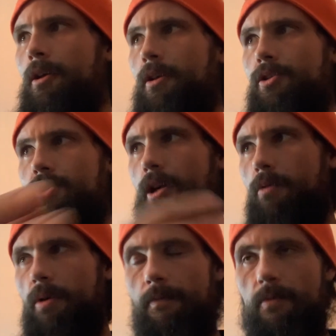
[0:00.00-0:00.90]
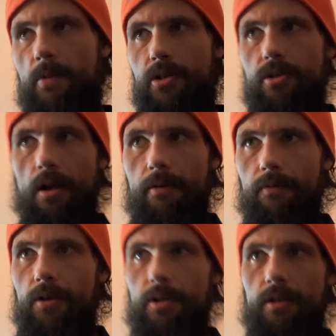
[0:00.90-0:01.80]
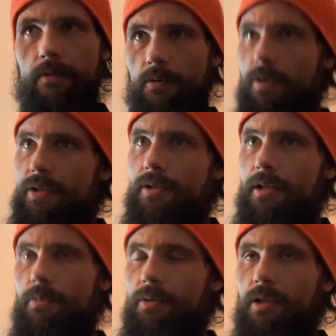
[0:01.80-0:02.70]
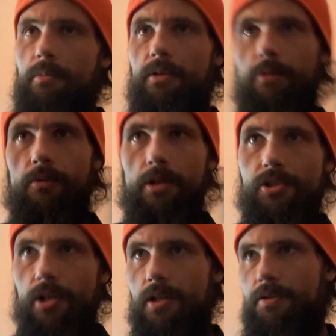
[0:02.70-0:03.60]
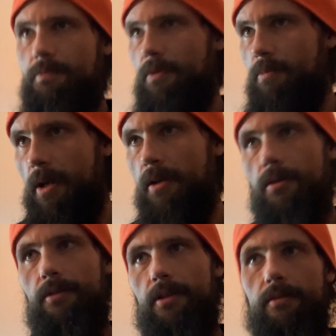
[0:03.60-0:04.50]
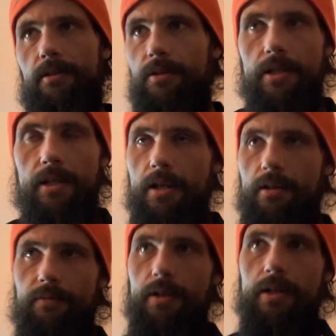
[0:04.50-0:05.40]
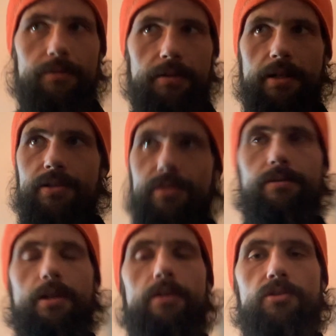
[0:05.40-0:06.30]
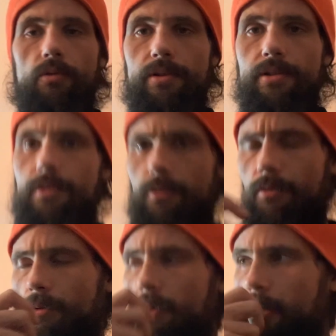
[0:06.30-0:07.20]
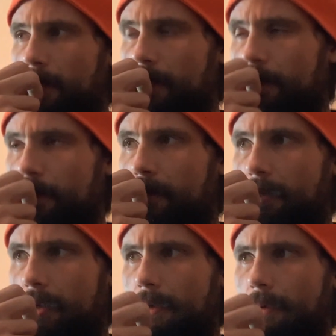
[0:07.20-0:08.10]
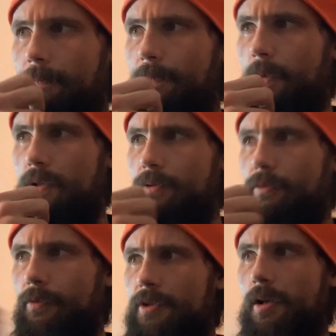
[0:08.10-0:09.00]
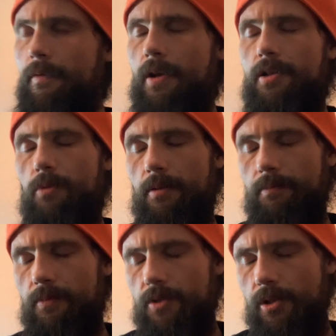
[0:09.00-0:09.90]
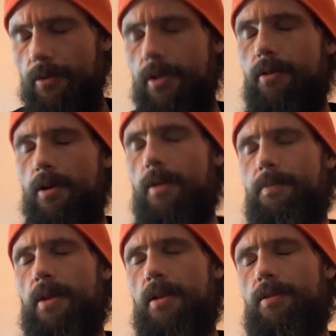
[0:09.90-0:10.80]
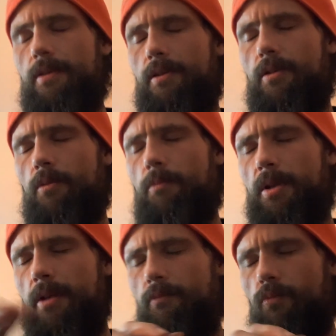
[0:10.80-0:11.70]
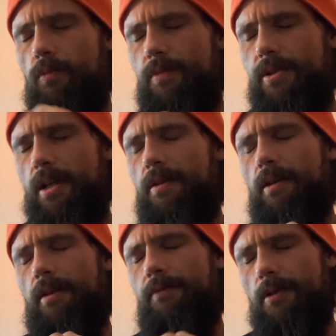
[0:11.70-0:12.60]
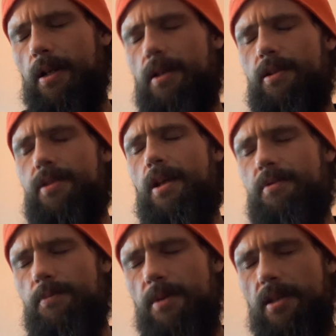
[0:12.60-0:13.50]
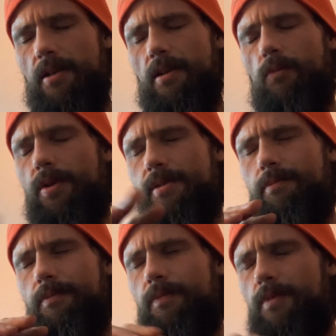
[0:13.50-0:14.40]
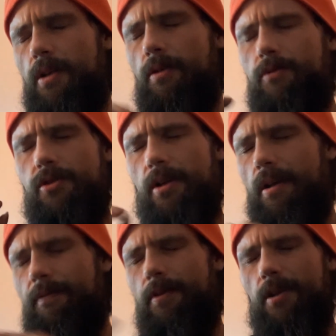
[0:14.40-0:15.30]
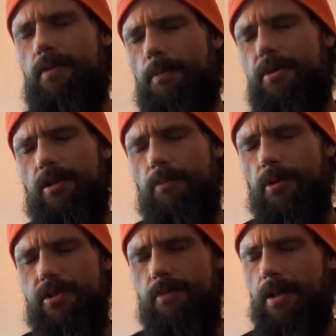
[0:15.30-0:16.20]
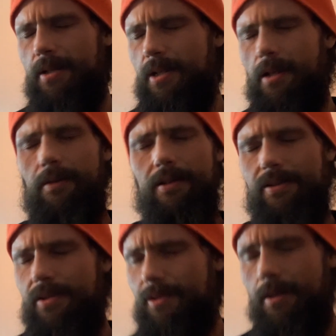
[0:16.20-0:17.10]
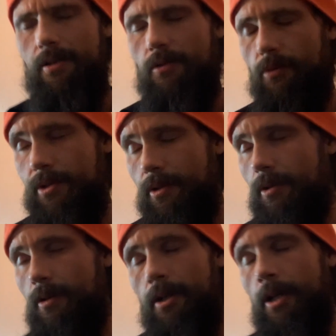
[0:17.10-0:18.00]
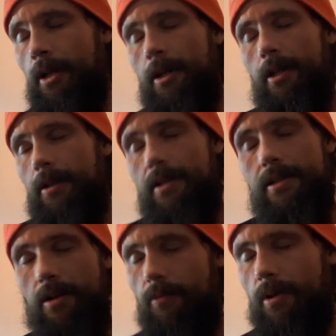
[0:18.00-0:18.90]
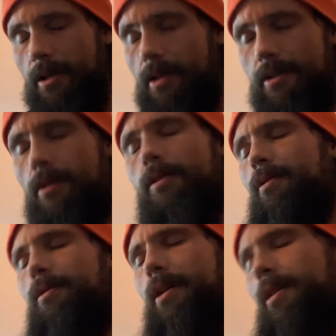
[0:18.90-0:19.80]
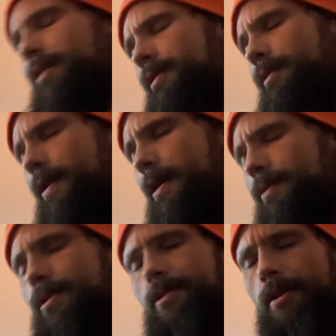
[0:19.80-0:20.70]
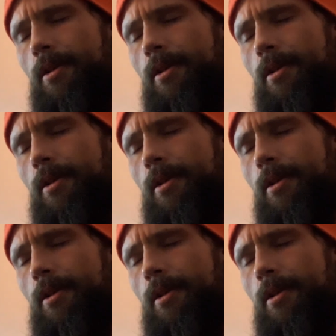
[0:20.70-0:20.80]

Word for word: share what information I've learned, and if it resonates with them and they want to change for the better, then then they can. If not, then that's their choice too. Um, so first off, I just want to just clear up that you know me saying that I feel like I need to stop speaking. It wasn't you know I feel like a particular person might have taken that as a slight towards her. That's not what it is at all. Like you know if I was